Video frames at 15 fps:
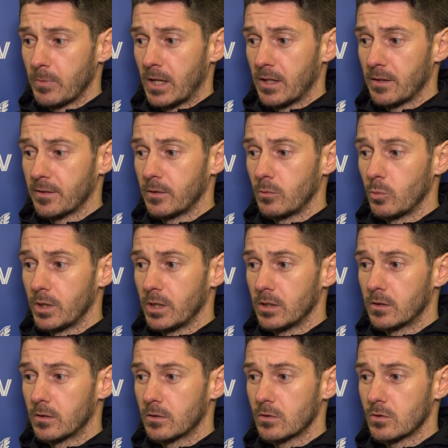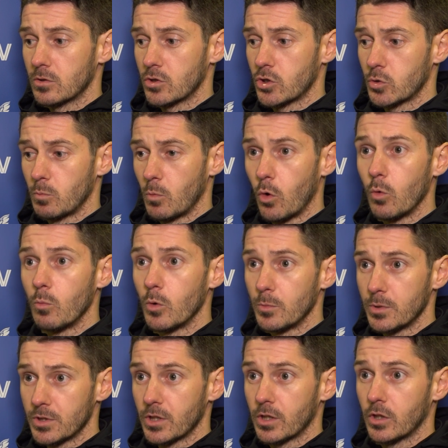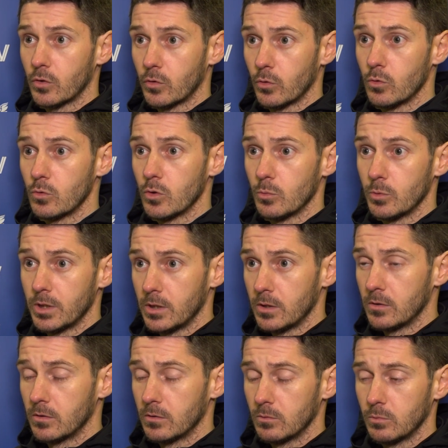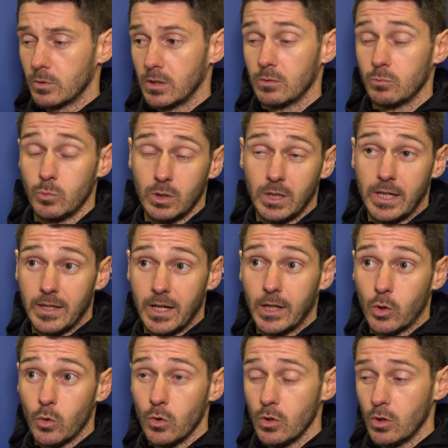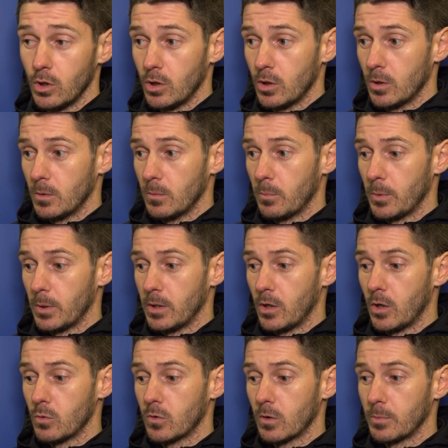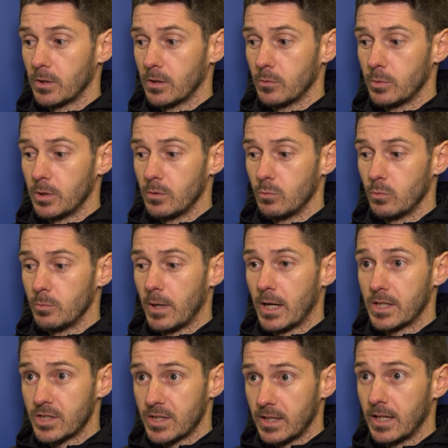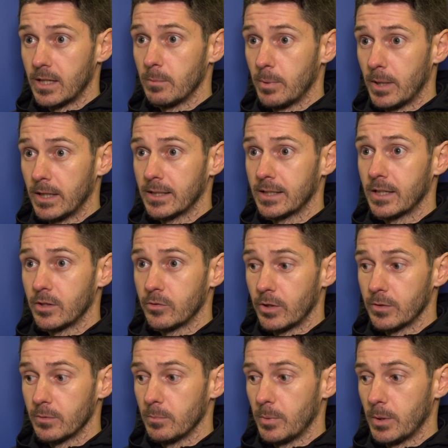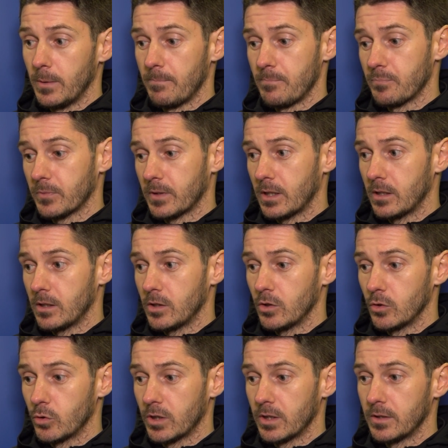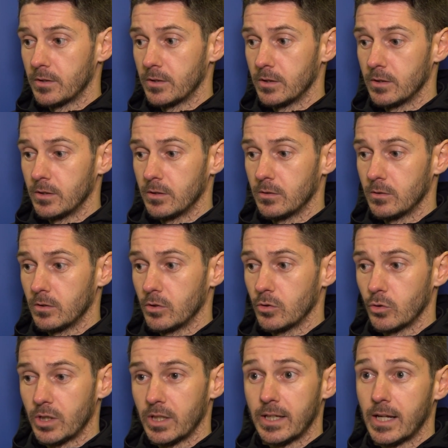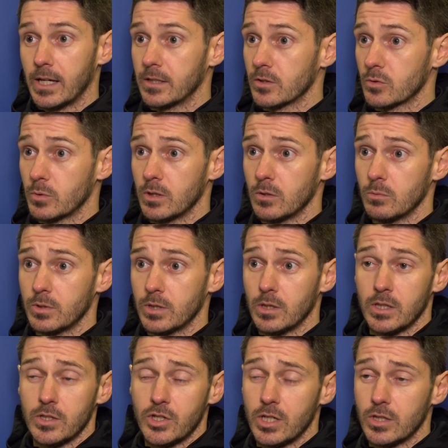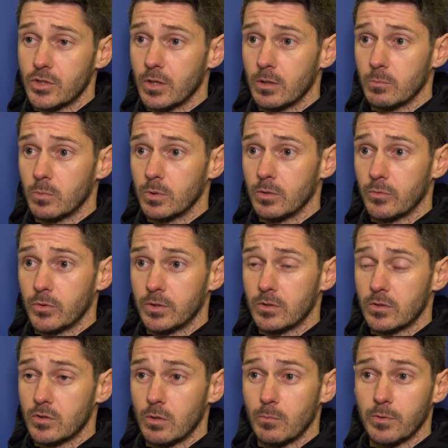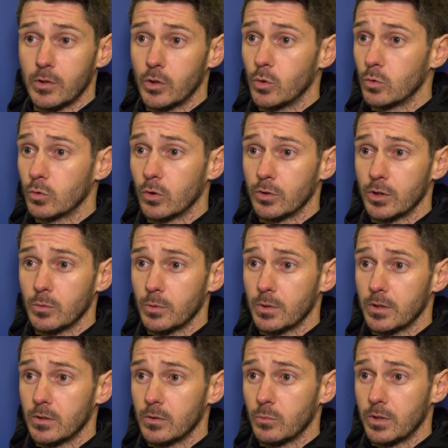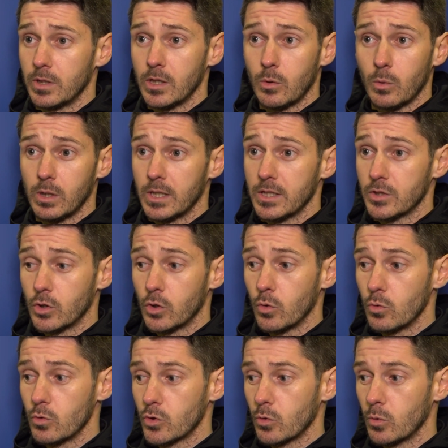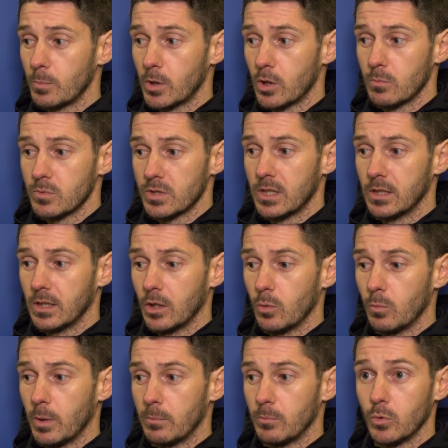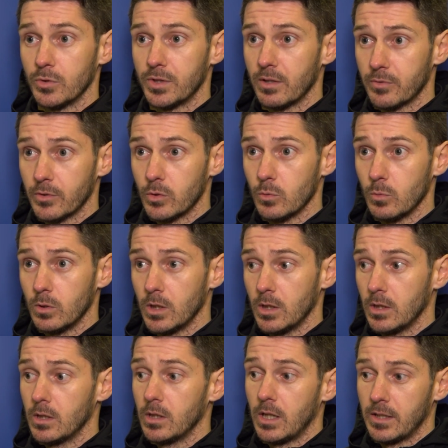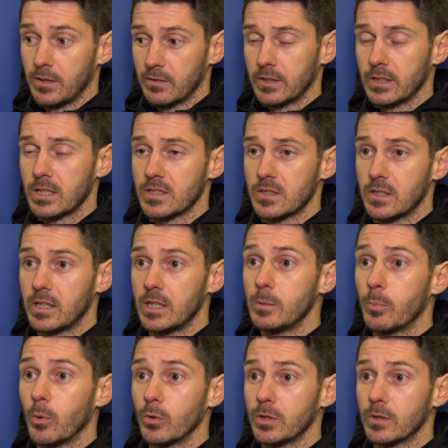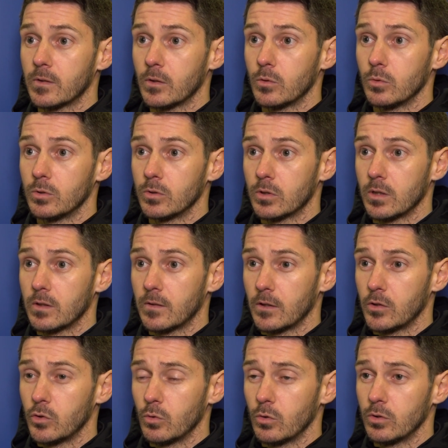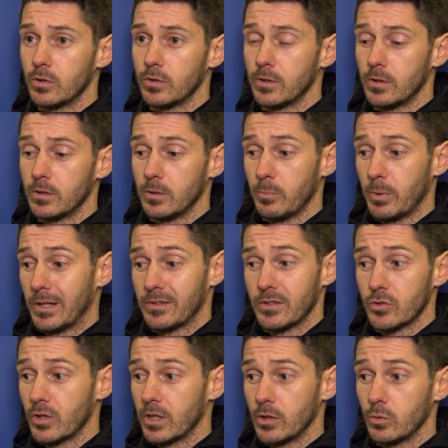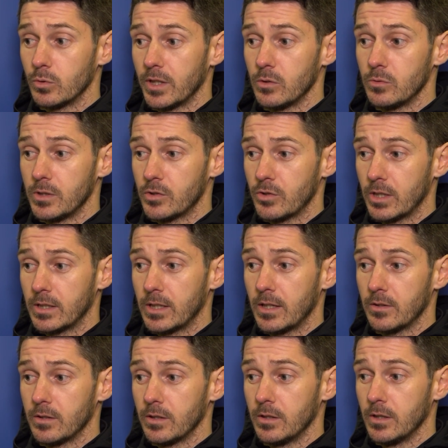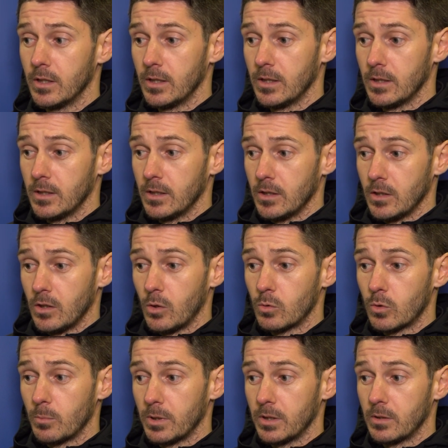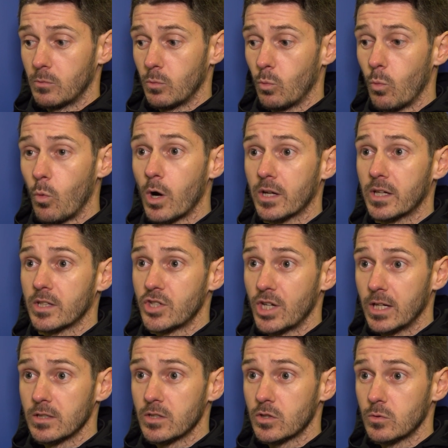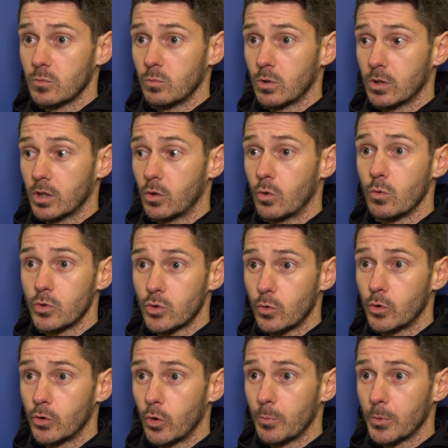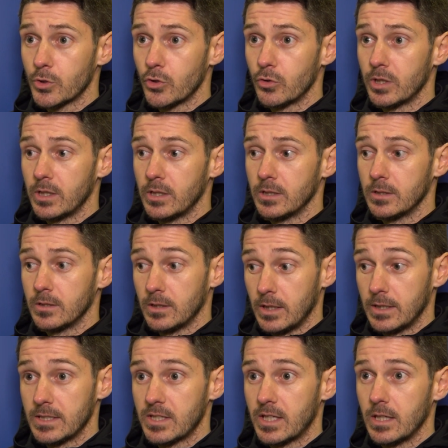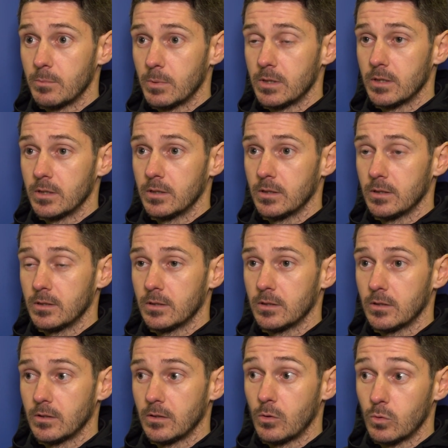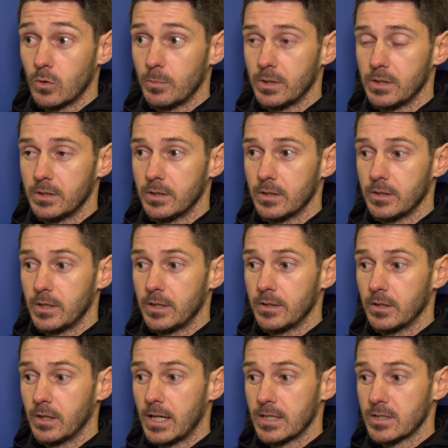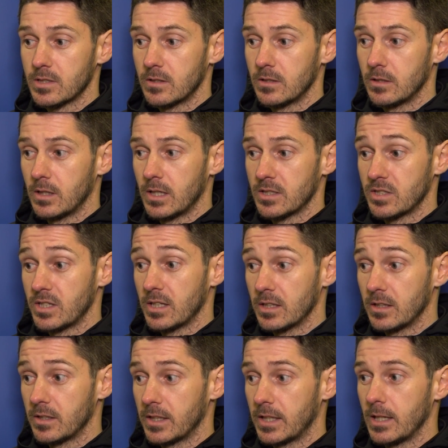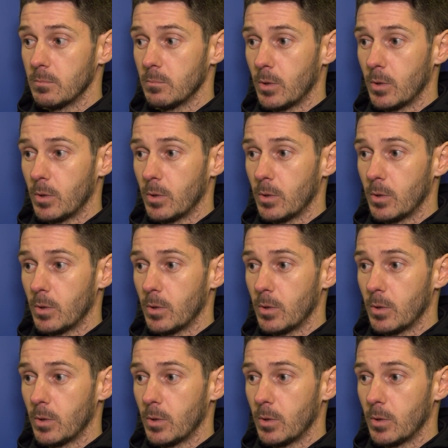I think we had small moments of control that we let that go, but ultimately we managed to get it back, get the rhythm. But you look at Gretna as well, when it changed up, when they've had something to hold on to with the equalising goal, so it becomes that a little bit more difficult. And I think that's the key point, to go and continue on in the path you're trying to go down, to try and get the, ultimately work a chance, work a goal scoring opportunity, and it's came in the last second of the game.